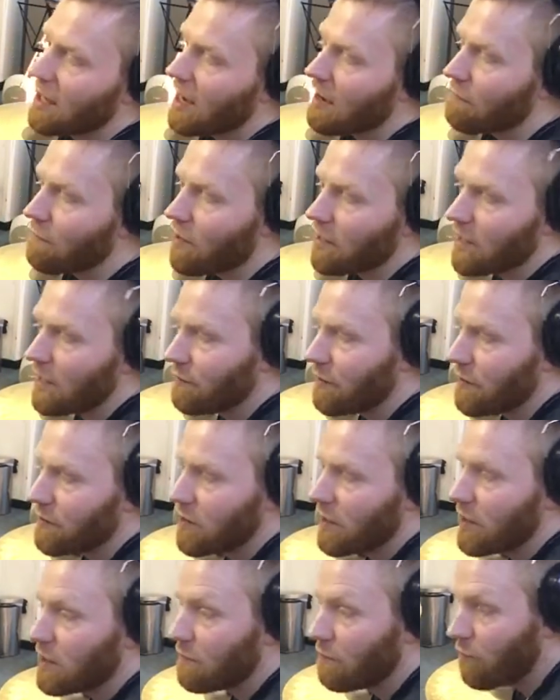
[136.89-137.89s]
and finally
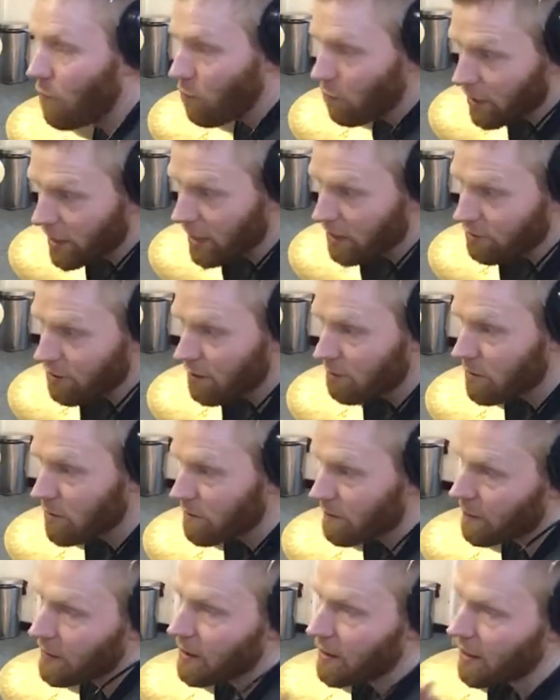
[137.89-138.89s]
15 is 4 kick drums.